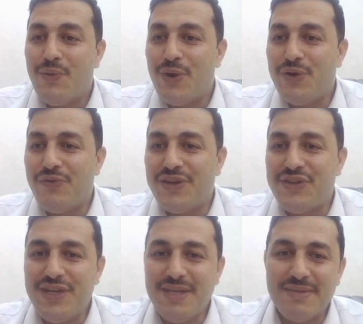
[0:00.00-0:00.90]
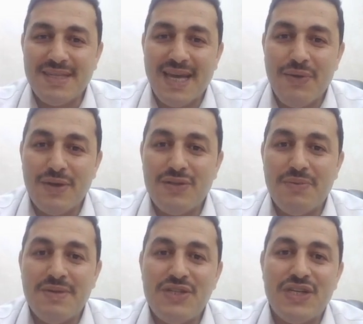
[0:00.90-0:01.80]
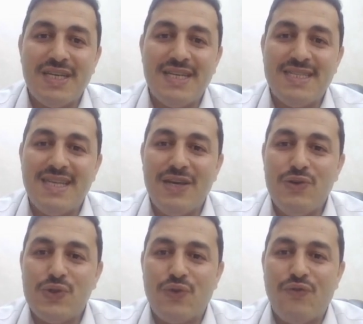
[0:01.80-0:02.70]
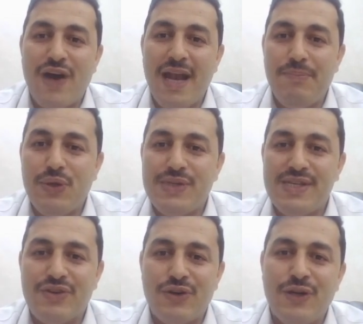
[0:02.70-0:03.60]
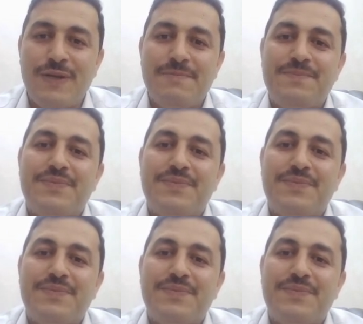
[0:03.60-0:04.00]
One of the treatment I want to mention is the use of albuterol,